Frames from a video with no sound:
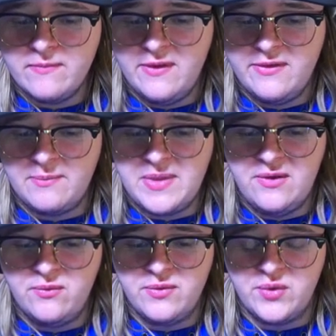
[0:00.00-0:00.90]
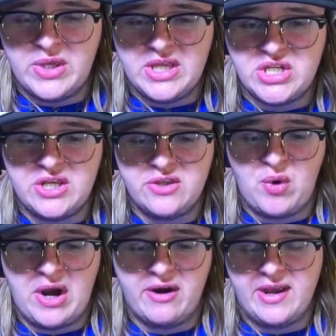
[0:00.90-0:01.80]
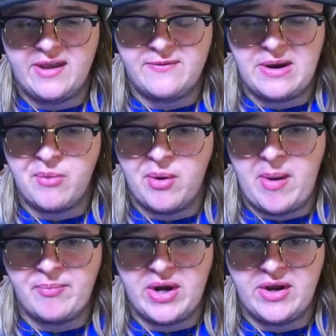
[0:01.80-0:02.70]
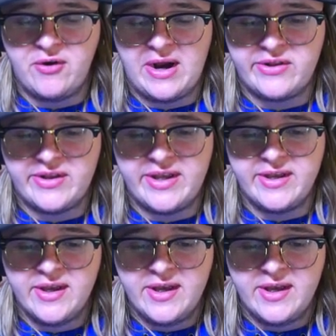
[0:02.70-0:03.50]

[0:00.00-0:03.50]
something Luigi's wearing, if I'm remembering correctly,